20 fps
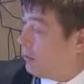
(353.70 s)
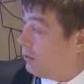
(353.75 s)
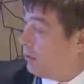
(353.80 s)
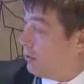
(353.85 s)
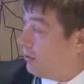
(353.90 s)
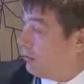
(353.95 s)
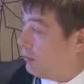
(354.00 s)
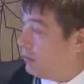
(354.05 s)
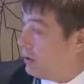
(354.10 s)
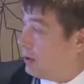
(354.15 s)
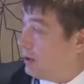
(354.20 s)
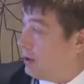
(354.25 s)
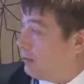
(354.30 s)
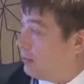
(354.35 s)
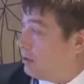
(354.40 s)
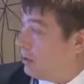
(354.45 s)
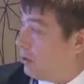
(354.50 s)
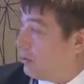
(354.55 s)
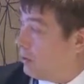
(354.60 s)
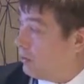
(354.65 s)
on the
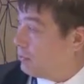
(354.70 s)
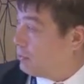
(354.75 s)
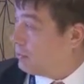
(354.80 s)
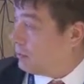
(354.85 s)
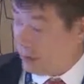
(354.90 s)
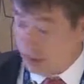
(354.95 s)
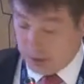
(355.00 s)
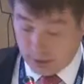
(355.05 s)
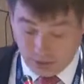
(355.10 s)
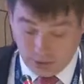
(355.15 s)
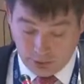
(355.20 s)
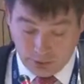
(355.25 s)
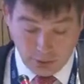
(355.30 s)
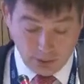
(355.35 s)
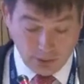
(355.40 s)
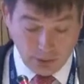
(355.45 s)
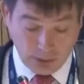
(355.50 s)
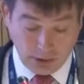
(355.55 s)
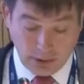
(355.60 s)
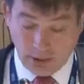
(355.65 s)
level of
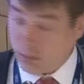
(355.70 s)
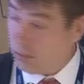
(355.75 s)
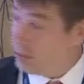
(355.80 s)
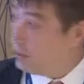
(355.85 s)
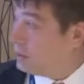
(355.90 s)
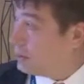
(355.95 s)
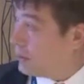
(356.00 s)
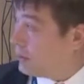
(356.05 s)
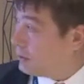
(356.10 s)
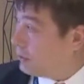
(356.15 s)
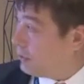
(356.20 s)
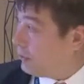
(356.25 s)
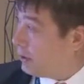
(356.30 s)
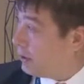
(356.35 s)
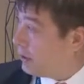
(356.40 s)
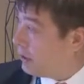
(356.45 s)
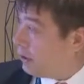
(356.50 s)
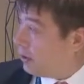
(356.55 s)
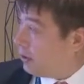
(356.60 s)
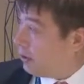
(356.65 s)
internal carotid artery
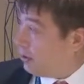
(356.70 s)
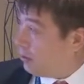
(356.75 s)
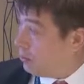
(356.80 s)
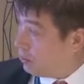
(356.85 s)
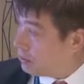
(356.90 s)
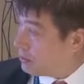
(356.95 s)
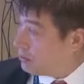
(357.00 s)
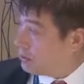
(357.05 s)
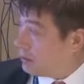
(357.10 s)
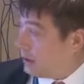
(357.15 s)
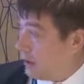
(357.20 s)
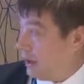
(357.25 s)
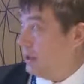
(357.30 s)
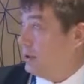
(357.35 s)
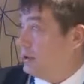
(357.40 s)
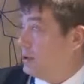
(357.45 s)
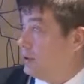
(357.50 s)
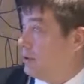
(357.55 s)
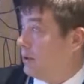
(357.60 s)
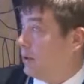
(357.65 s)
looks
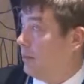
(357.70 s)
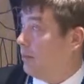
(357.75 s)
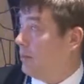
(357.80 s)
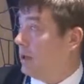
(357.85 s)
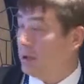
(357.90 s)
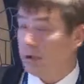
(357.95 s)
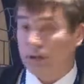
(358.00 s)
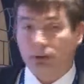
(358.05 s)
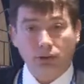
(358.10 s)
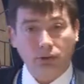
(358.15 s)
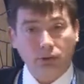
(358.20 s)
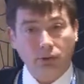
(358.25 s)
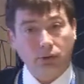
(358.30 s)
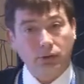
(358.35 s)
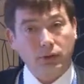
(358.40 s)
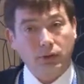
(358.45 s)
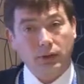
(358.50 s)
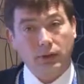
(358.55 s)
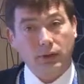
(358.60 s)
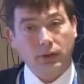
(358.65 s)
nice, but it's
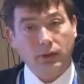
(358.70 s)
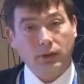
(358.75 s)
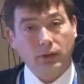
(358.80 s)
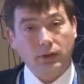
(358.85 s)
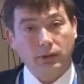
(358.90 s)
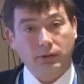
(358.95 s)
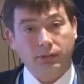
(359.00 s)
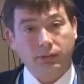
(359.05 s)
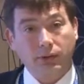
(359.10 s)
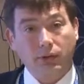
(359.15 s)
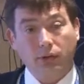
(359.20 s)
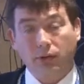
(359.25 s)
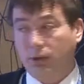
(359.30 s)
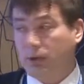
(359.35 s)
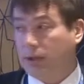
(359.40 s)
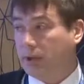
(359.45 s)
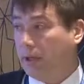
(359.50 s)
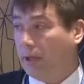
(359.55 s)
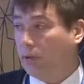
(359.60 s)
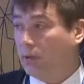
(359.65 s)
not sphenoid
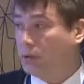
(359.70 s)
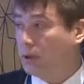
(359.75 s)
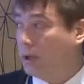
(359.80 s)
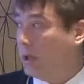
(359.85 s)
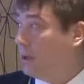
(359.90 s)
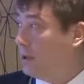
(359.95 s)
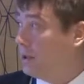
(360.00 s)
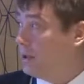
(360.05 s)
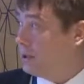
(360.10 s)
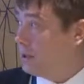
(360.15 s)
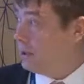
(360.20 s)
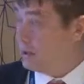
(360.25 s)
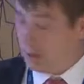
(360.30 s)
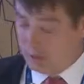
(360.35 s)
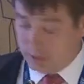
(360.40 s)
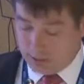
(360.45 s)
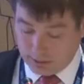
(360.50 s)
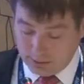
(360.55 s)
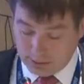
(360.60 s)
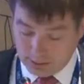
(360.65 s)
sinusitis.
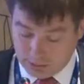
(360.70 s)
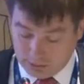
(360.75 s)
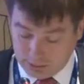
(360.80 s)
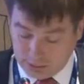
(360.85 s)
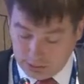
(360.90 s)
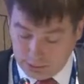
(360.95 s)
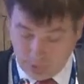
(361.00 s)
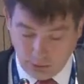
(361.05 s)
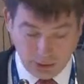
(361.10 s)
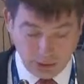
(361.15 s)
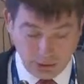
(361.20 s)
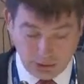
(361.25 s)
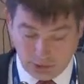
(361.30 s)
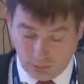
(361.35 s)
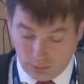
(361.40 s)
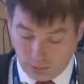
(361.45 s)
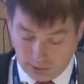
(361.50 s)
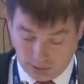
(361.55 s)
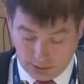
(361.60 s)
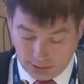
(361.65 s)
It's a
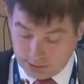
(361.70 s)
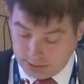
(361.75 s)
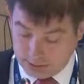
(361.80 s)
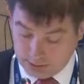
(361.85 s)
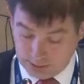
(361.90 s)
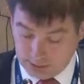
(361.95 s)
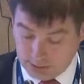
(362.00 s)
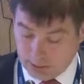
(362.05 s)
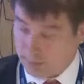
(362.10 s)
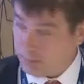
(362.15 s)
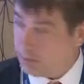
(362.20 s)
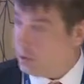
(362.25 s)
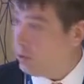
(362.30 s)
situation with some